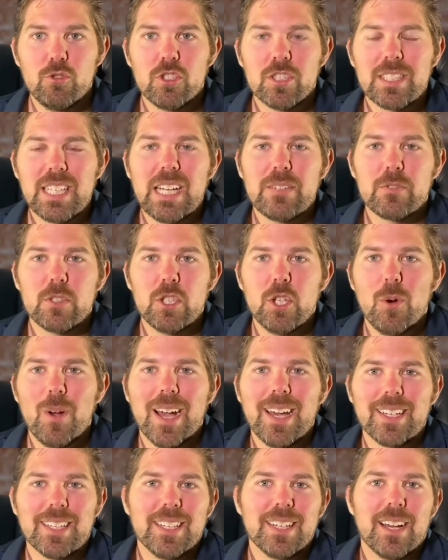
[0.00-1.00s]
just have to know
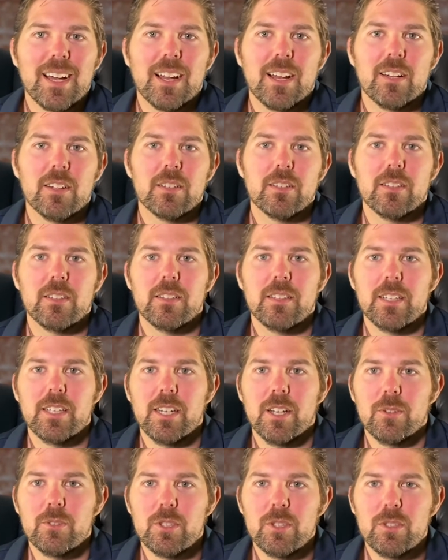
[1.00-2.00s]
how to get hired. You
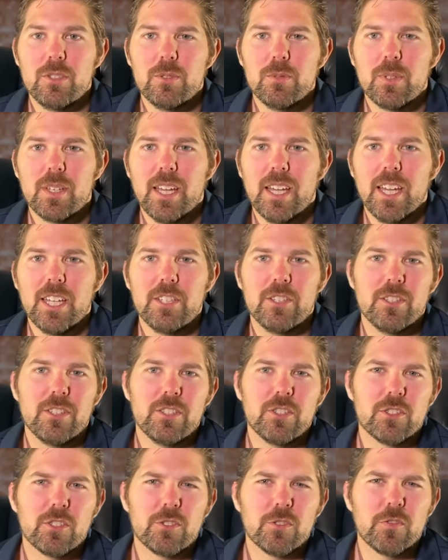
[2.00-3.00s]
know, you, you can't
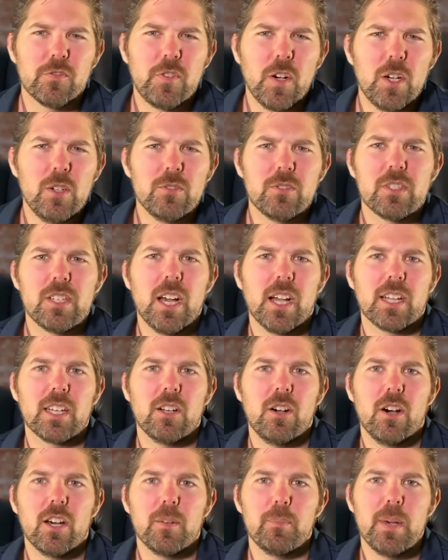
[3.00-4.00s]
your your phone's not going
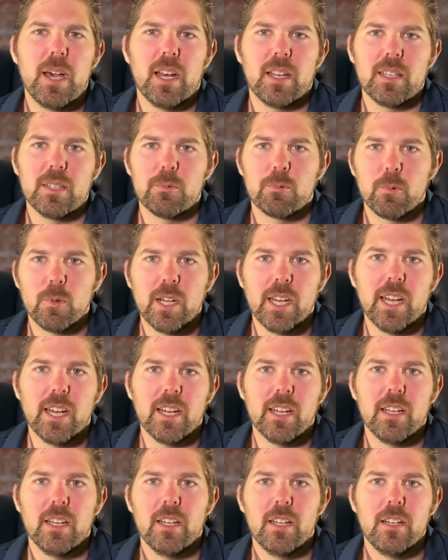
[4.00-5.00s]
to automatically
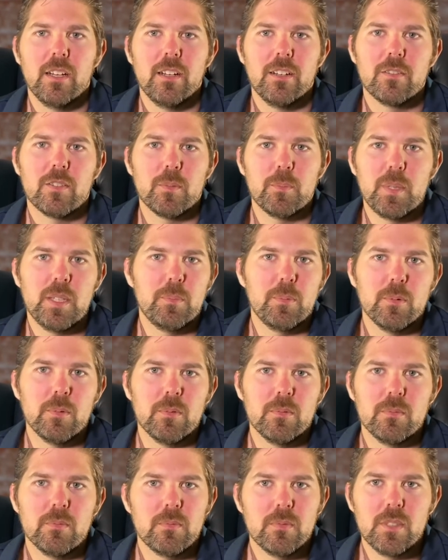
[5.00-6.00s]
ring from
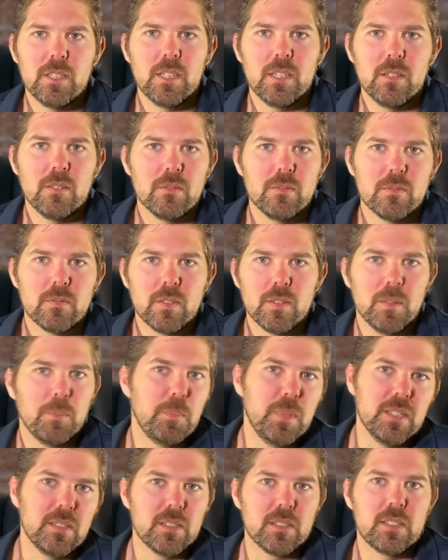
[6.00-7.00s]
people. You know, from the
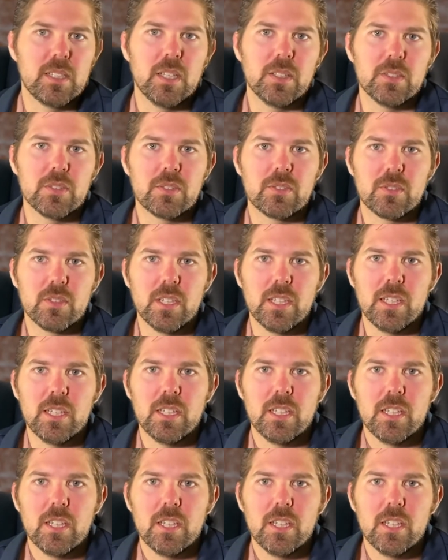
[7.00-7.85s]
business down the street.